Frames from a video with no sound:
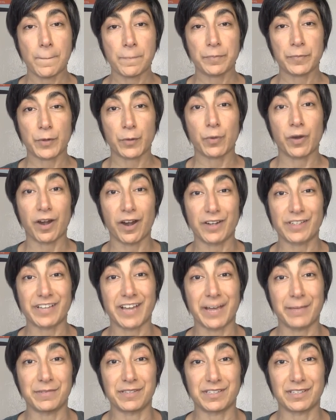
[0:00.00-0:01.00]
where our
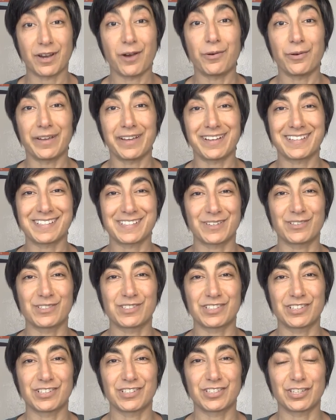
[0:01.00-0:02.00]
time is going. So
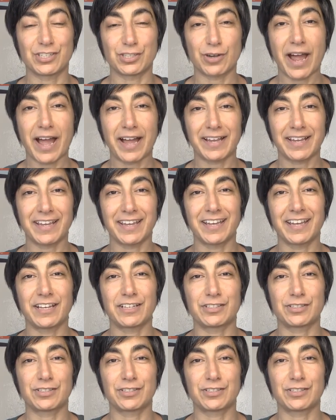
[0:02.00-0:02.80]
it's good to track it.